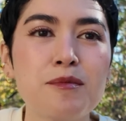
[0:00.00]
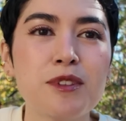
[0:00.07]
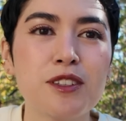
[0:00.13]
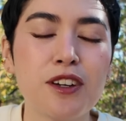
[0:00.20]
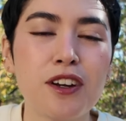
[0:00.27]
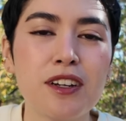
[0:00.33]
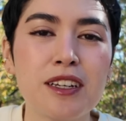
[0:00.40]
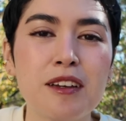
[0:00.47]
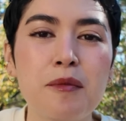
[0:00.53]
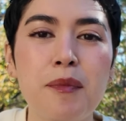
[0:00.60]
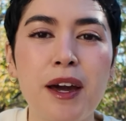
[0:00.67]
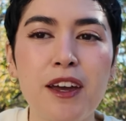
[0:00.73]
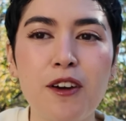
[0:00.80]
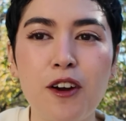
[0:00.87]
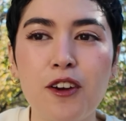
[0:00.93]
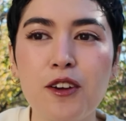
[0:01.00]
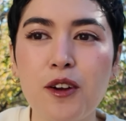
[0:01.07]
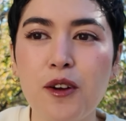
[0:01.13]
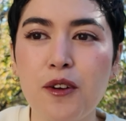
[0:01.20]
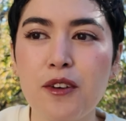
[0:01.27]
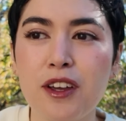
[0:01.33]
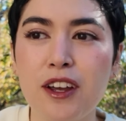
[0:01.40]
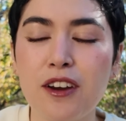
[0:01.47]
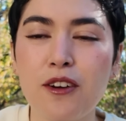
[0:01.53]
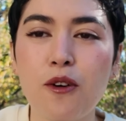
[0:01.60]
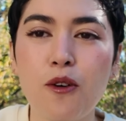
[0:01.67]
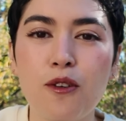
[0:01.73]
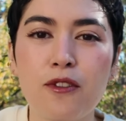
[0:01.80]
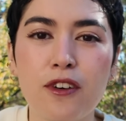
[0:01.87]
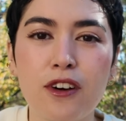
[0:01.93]
I'm starting my art career
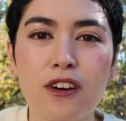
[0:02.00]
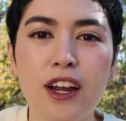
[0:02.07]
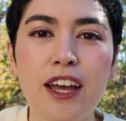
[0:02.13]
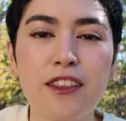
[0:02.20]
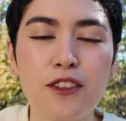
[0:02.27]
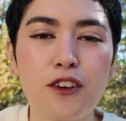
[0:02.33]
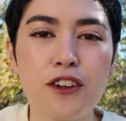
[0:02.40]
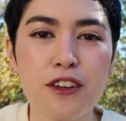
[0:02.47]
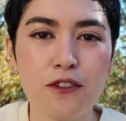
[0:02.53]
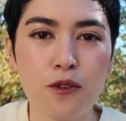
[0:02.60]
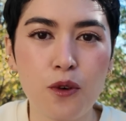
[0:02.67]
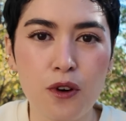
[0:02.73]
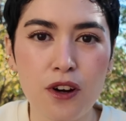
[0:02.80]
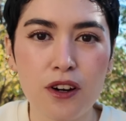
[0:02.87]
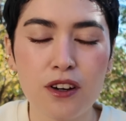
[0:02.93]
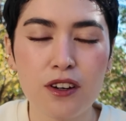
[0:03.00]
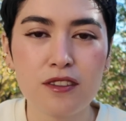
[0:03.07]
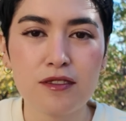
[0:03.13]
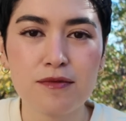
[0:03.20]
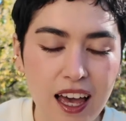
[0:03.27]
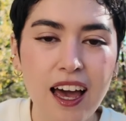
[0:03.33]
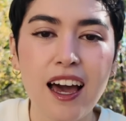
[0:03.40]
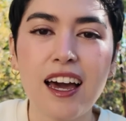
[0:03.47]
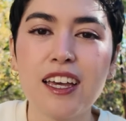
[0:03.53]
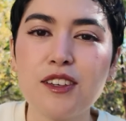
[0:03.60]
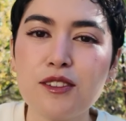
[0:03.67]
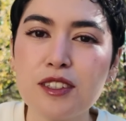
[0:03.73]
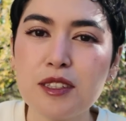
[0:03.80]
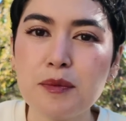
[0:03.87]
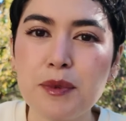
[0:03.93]
over at 34. I
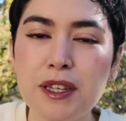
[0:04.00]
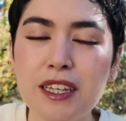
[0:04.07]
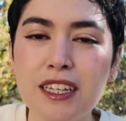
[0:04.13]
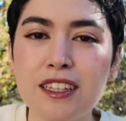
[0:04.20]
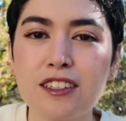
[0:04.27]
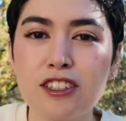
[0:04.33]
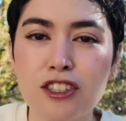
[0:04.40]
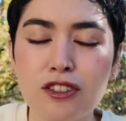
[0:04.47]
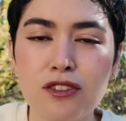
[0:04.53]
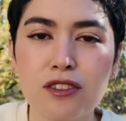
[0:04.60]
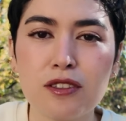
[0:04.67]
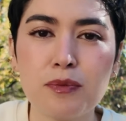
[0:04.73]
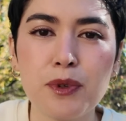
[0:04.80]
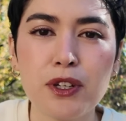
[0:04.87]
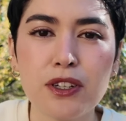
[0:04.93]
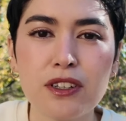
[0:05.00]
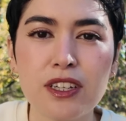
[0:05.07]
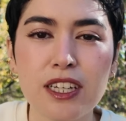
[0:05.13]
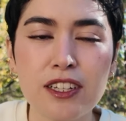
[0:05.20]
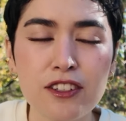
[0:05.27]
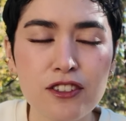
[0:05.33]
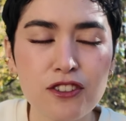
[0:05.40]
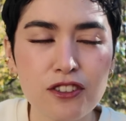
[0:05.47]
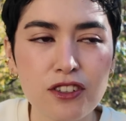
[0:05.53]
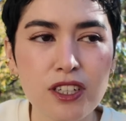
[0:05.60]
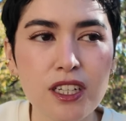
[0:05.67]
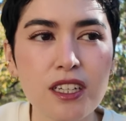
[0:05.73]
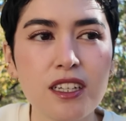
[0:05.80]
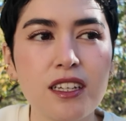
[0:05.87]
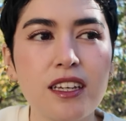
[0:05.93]
used to be in the children's book
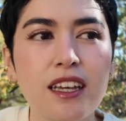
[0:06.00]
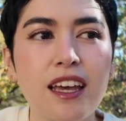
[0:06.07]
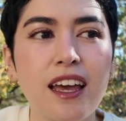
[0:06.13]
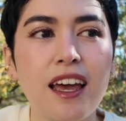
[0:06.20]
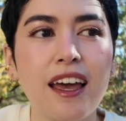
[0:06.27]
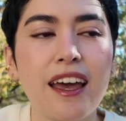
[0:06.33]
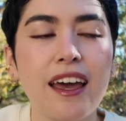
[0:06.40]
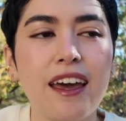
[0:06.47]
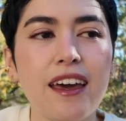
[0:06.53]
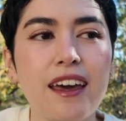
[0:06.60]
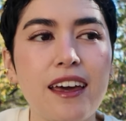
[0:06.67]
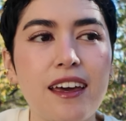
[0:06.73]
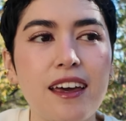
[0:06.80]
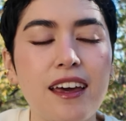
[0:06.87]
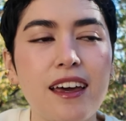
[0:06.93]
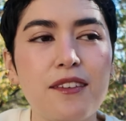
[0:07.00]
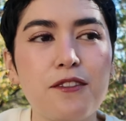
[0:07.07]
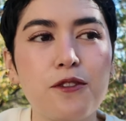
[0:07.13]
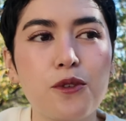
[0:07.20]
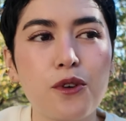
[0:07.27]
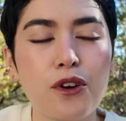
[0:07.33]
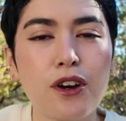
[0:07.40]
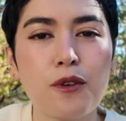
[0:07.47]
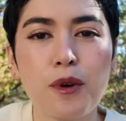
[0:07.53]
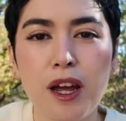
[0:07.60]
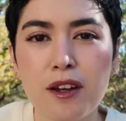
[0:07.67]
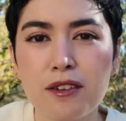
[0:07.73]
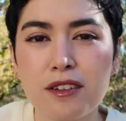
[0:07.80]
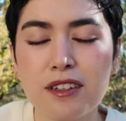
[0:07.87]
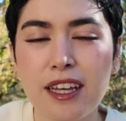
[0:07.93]
industry for
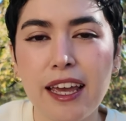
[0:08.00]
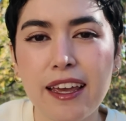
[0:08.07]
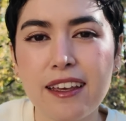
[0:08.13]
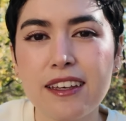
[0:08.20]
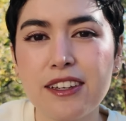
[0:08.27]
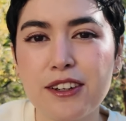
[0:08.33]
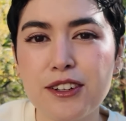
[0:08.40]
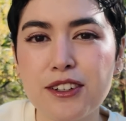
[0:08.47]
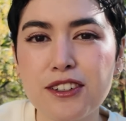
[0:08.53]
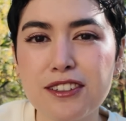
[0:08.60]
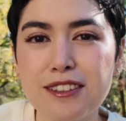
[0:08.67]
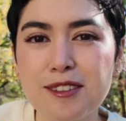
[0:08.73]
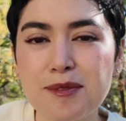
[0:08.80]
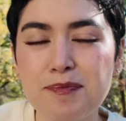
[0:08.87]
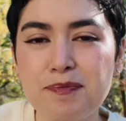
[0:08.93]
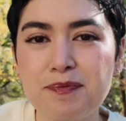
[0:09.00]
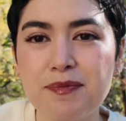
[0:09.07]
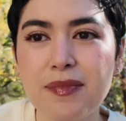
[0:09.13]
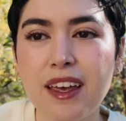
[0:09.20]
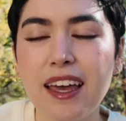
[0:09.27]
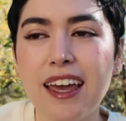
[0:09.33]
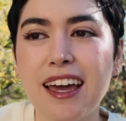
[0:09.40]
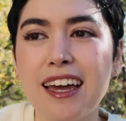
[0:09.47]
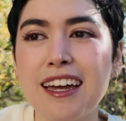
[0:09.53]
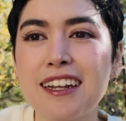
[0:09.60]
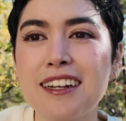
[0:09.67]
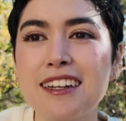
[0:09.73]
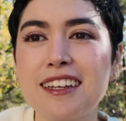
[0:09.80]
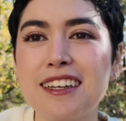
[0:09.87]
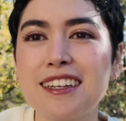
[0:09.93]
around 8 years,
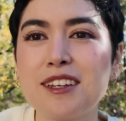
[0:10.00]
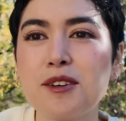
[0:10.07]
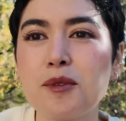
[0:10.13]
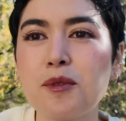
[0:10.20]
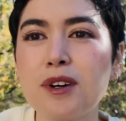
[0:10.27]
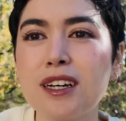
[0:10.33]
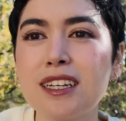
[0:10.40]
and it